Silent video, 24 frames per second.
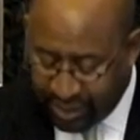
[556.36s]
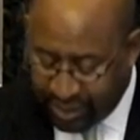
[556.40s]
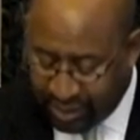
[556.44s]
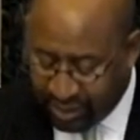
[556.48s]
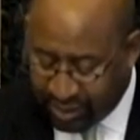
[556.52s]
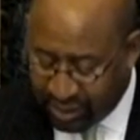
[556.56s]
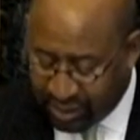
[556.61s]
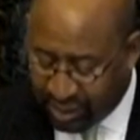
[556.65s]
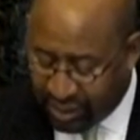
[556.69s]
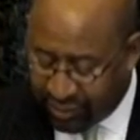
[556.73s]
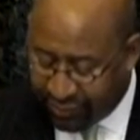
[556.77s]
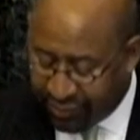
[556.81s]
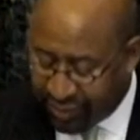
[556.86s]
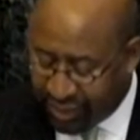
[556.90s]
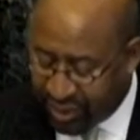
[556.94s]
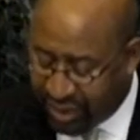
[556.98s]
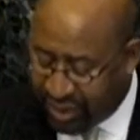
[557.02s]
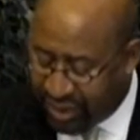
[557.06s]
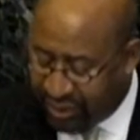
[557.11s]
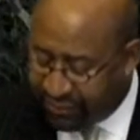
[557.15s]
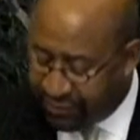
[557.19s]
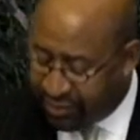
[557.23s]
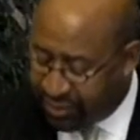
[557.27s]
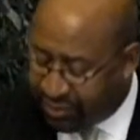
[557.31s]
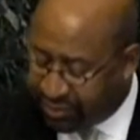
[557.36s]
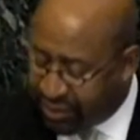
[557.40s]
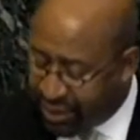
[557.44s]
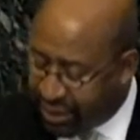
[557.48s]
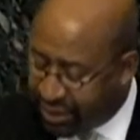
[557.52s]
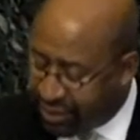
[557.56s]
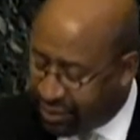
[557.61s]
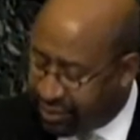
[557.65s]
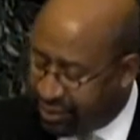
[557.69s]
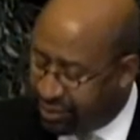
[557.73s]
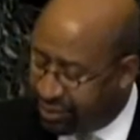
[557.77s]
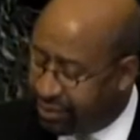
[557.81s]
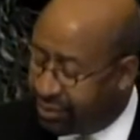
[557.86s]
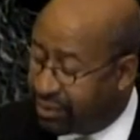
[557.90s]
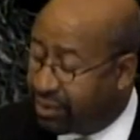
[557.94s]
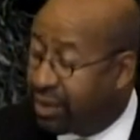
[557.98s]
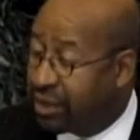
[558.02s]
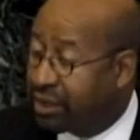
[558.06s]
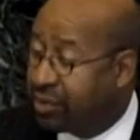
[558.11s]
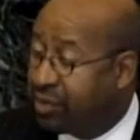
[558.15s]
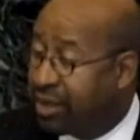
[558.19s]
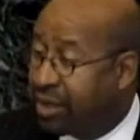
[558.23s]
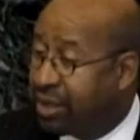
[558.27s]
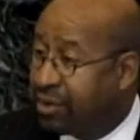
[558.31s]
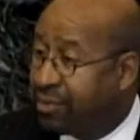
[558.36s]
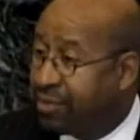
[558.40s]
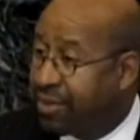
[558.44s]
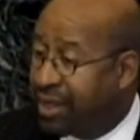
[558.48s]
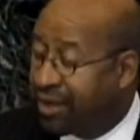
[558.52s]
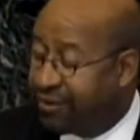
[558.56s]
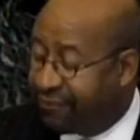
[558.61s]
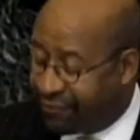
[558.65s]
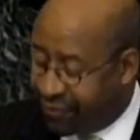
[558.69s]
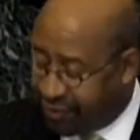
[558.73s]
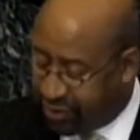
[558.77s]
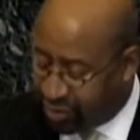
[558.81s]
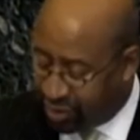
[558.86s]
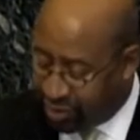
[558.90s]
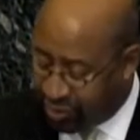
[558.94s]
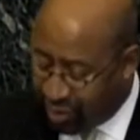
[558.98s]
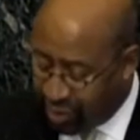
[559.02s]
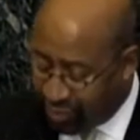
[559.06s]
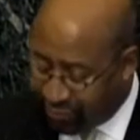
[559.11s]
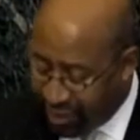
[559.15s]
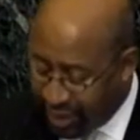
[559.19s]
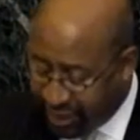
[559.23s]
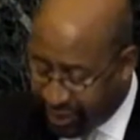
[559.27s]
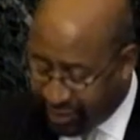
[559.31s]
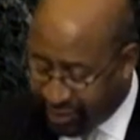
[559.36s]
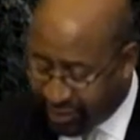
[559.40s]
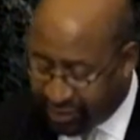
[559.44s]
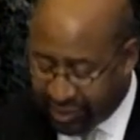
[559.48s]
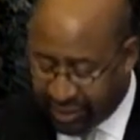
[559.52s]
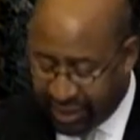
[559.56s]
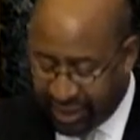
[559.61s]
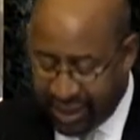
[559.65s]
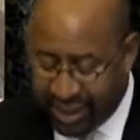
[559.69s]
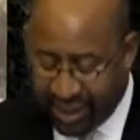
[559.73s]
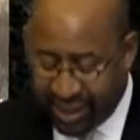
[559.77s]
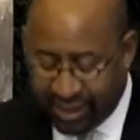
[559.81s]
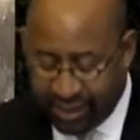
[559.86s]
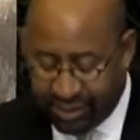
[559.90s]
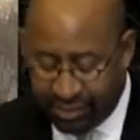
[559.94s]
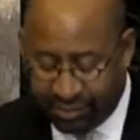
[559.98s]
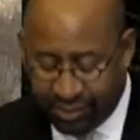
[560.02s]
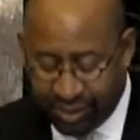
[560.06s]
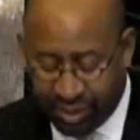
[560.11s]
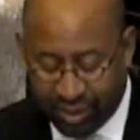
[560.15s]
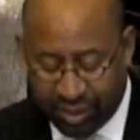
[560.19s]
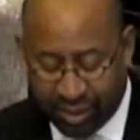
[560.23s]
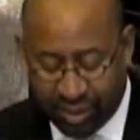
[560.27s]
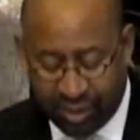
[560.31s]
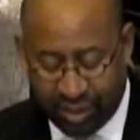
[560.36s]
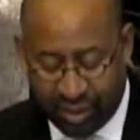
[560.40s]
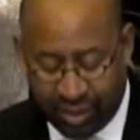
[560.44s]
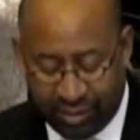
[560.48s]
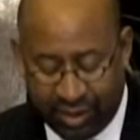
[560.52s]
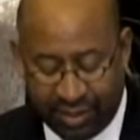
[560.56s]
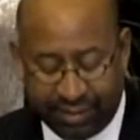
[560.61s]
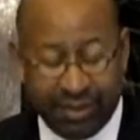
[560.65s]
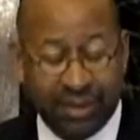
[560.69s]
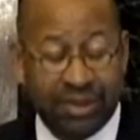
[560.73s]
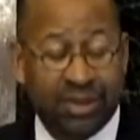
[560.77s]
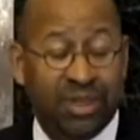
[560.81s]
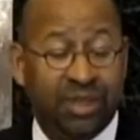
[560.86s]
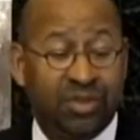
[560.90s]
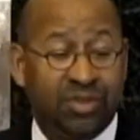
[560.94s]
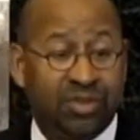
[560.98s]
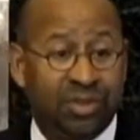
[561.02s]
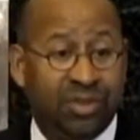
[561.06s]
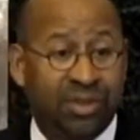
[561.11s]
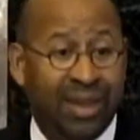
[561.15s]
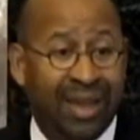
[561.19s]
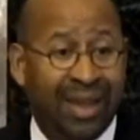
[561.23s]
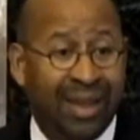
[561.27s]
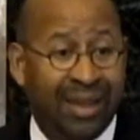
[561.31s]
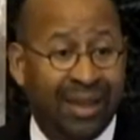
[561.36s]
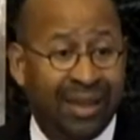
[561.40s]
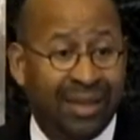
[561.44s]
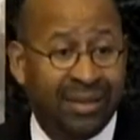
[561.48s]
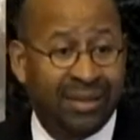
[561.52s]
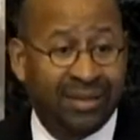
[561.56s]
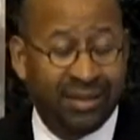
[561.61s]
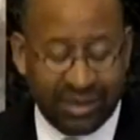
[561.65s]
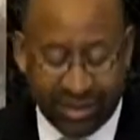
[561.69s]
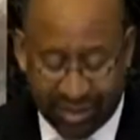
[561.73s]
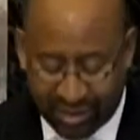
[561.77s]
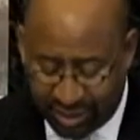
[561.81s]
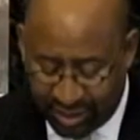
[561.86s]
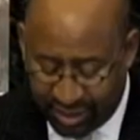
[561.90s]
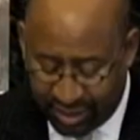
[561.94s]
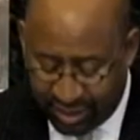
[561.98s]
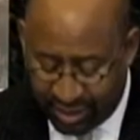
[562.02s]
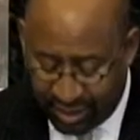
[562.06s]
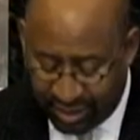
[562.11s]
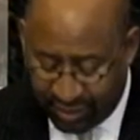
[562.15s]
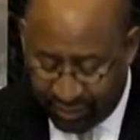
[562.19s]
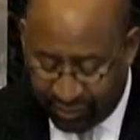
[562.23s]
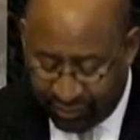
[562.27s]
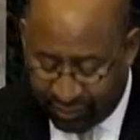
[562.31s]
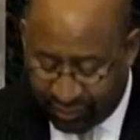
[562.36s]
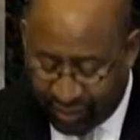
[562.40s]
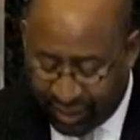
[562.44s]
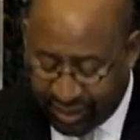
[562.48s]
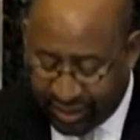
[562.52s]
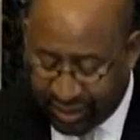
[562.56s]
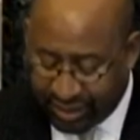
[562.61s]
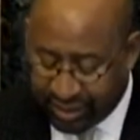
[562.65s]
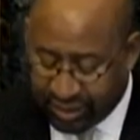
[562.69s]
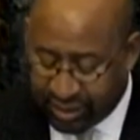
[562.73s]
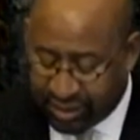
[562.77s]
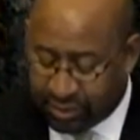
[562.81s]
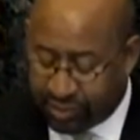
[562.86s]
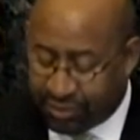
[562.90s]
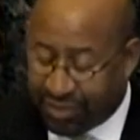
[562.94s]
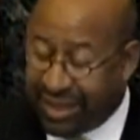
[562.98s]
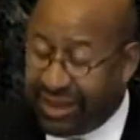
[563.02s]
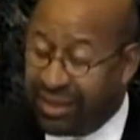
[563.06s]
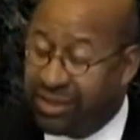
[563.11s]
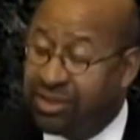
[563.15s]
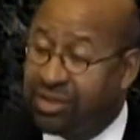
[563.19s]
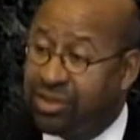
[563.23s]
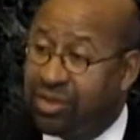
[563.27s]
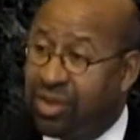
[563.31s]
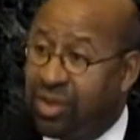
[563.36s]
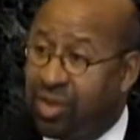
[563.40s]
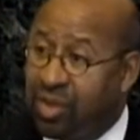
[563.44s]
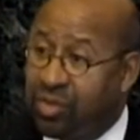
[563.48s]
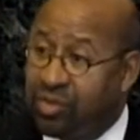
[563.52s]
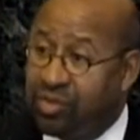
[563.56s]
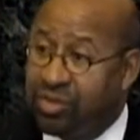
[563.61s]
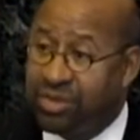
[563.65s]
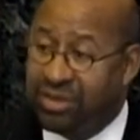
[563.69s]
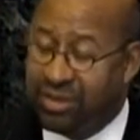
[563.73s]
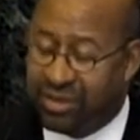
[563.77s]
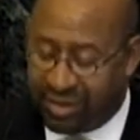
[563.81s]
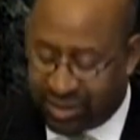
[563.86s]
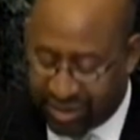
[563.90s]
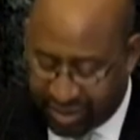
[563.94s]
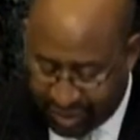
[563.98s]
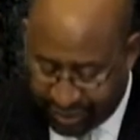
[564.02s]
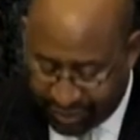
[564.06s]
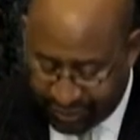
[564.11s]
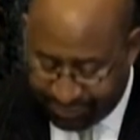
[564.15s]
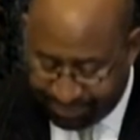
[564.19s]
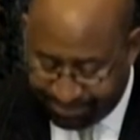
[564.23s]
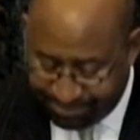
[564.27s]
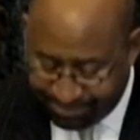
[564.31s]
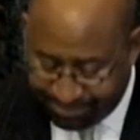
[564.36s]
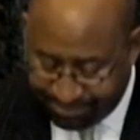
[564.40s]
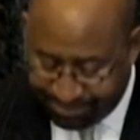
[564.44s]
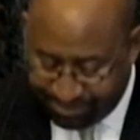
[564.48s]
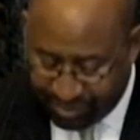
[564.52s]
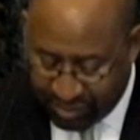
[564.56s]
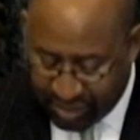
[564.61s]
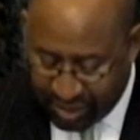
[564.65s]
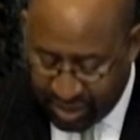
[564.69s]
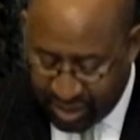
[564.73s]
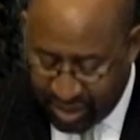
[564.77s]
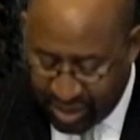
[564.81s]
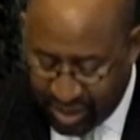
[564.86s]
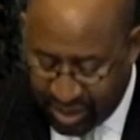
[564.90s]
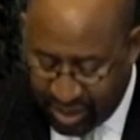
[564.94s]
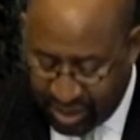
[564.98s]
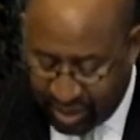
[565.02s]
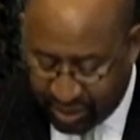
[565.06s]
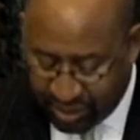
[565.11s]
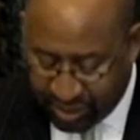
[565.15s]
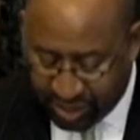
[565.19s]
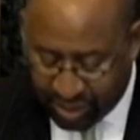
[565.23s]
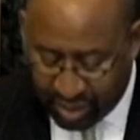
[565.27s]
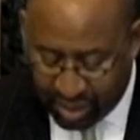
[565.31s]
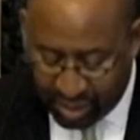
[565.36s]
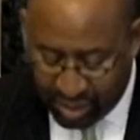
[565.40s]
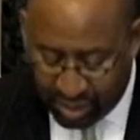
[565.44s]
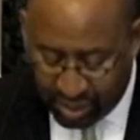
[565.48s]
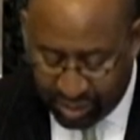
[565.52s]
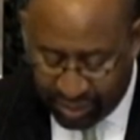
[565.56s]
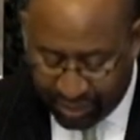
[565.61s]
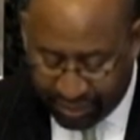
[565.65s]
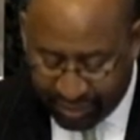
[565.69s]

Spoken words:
delivering even better and greater benefits to our runners and building on our reputation as running's best host city. And so I'm